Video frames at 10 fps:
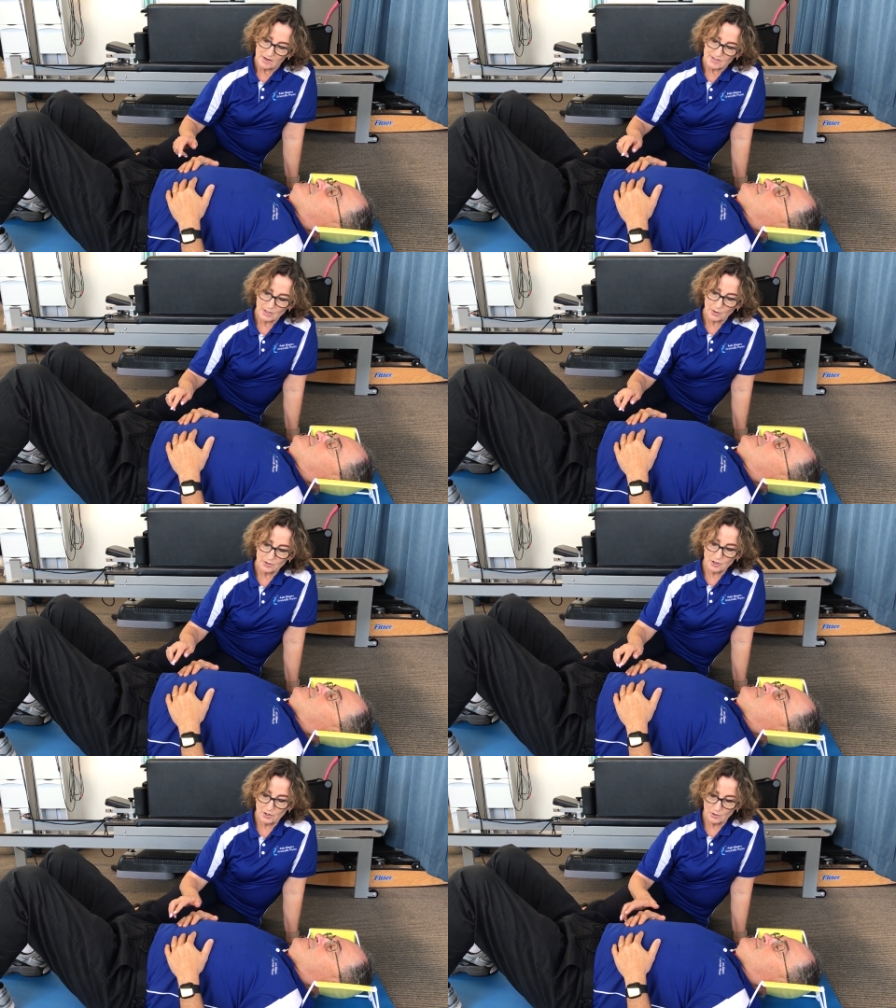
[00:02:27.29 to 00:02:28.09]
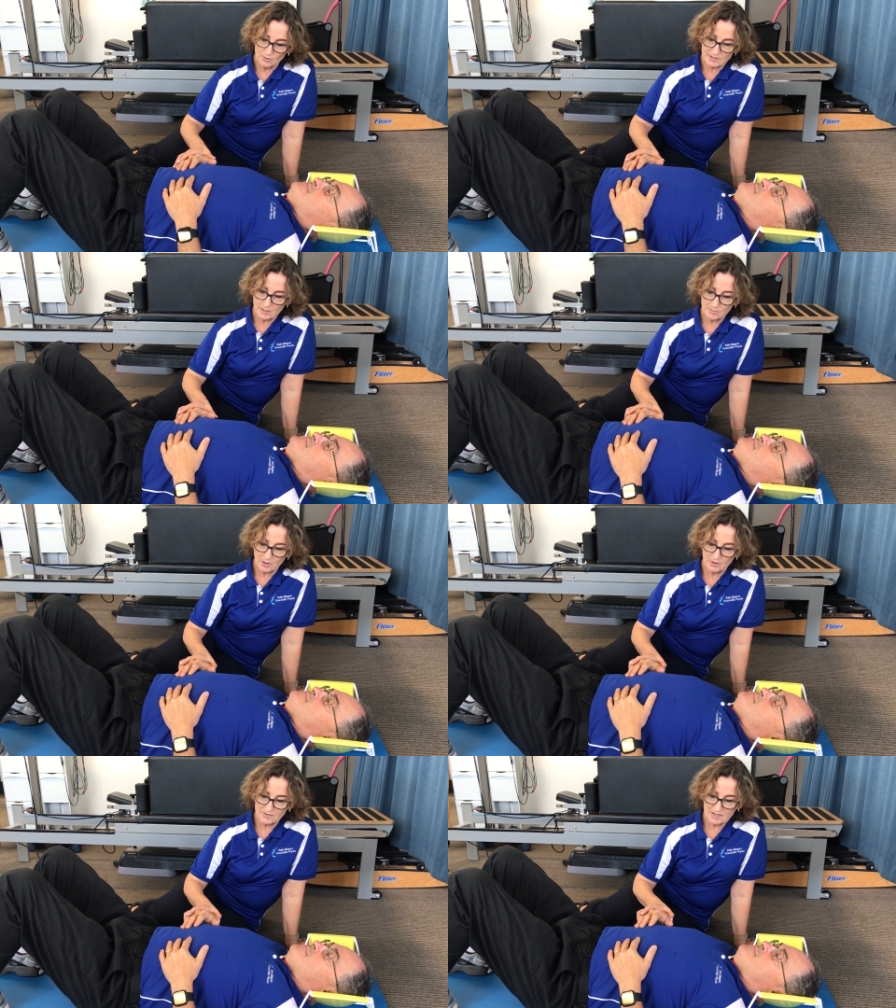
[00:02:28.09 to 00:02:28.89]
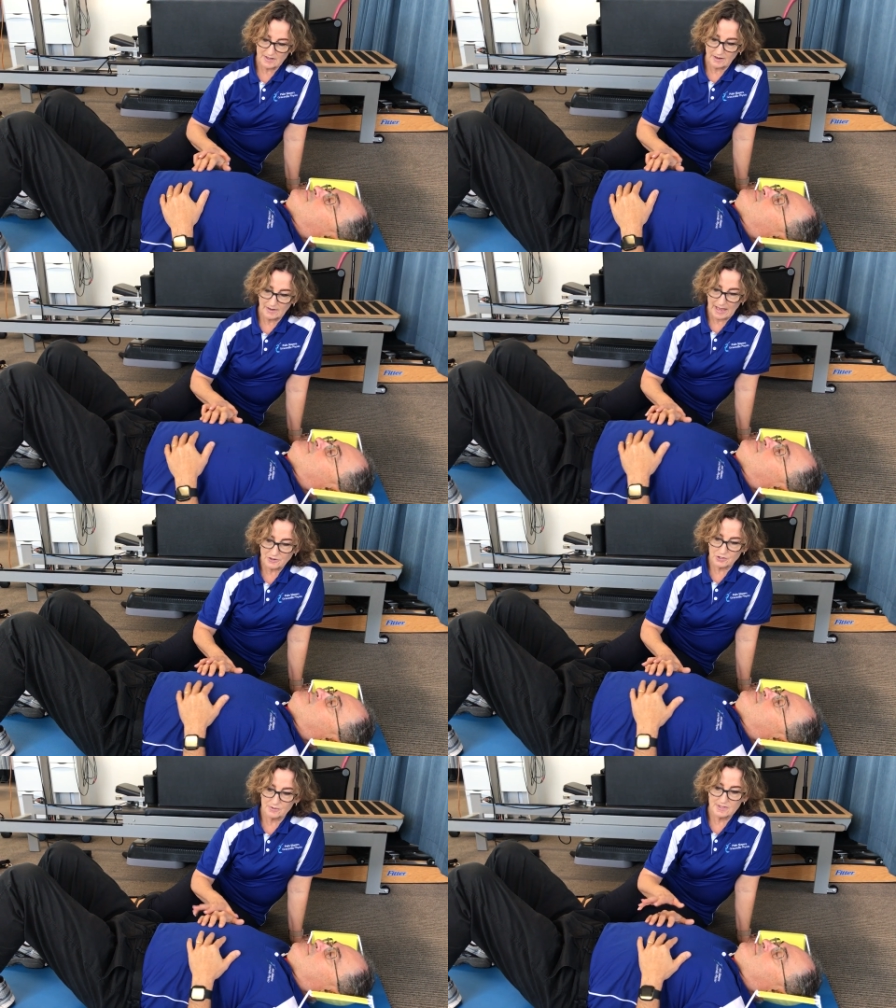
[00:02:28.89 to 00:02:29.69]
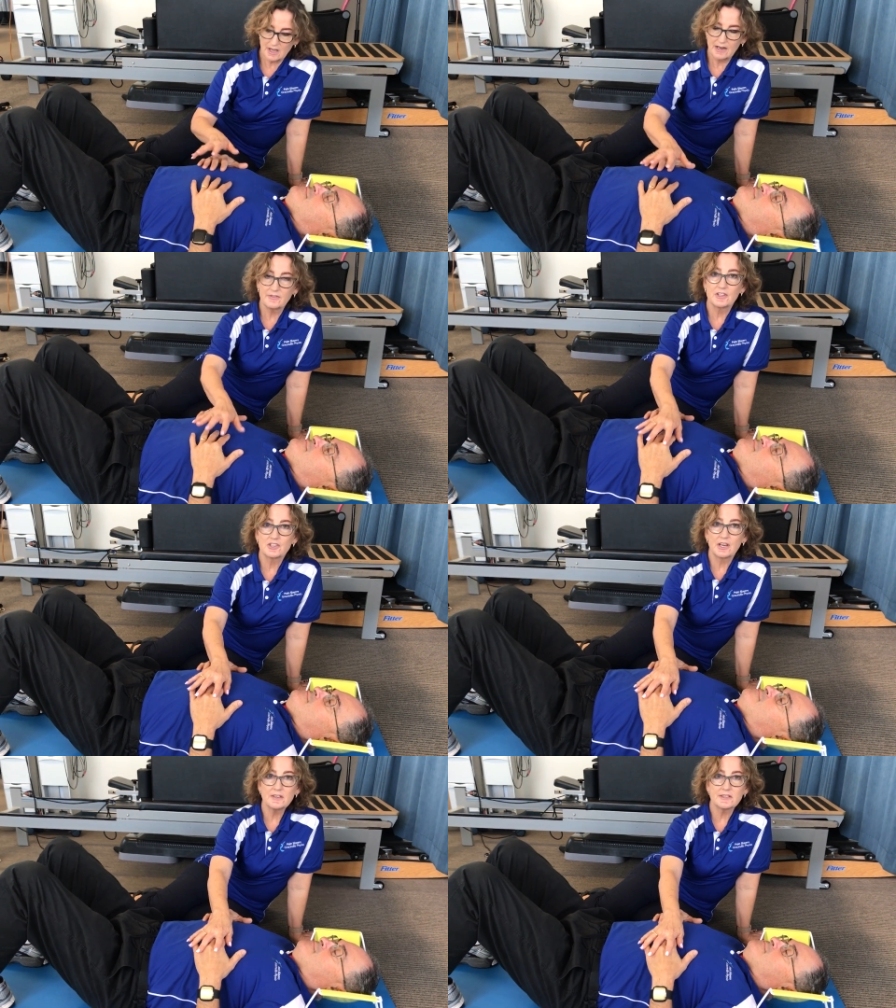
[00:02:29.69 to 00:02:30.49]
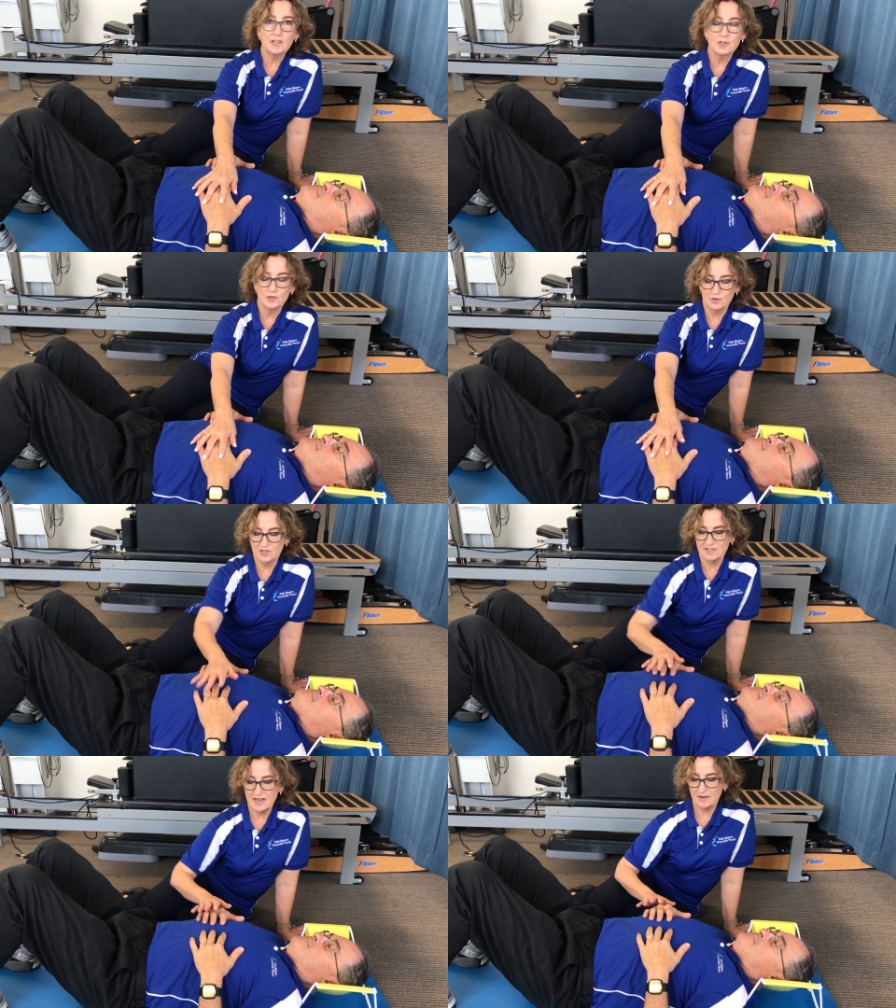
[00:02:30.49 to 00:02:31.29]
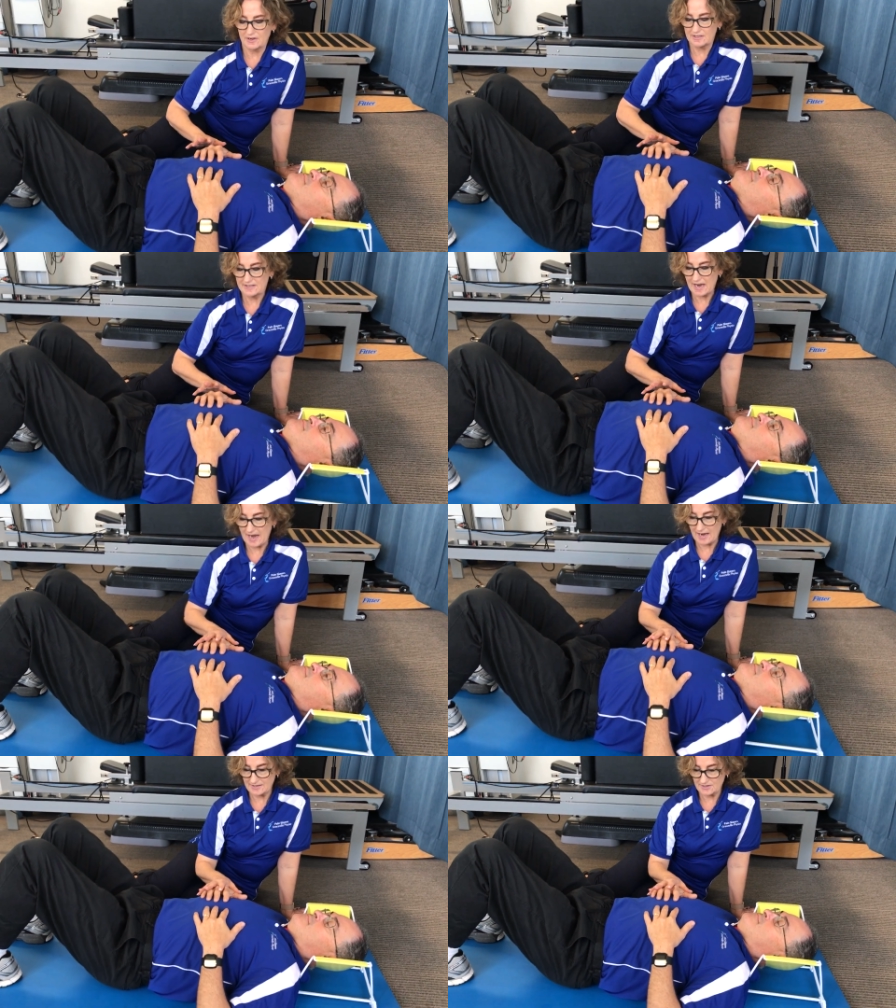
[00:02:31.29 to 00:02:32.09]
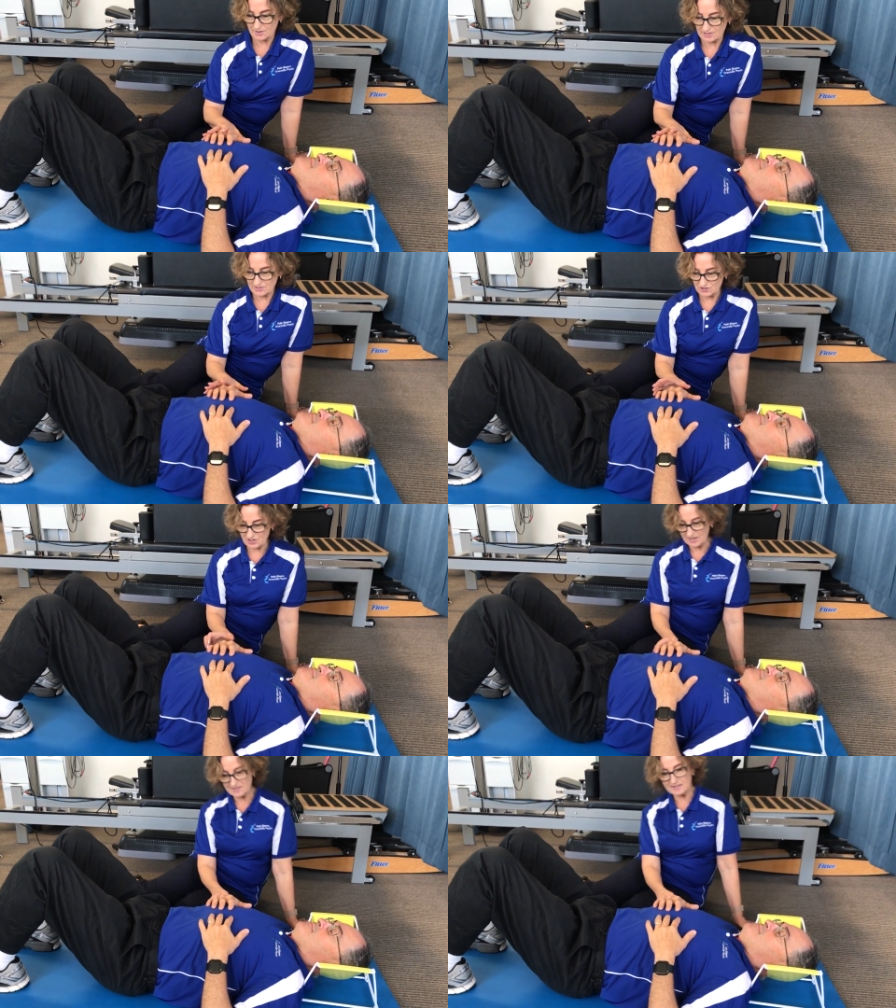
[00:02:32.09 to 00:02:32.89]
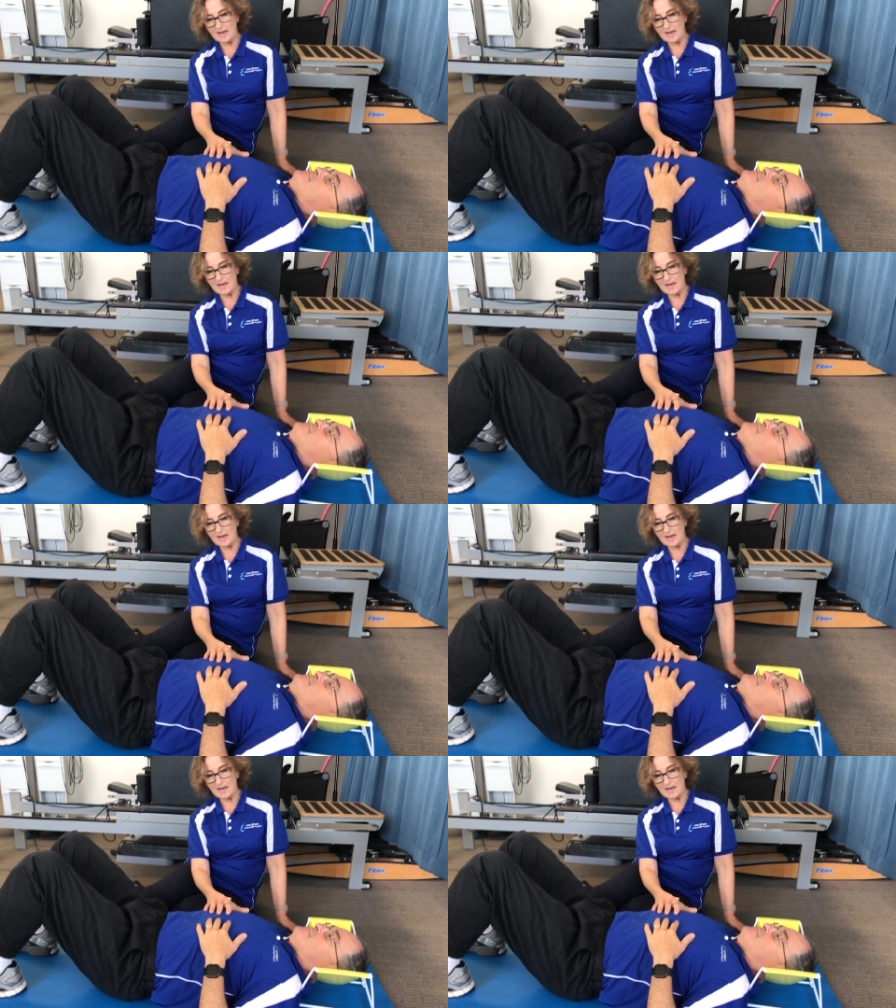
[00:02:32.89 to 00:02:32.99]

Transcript: So you can also move to the lateral side of the chest. So George has now got his hands on his chest.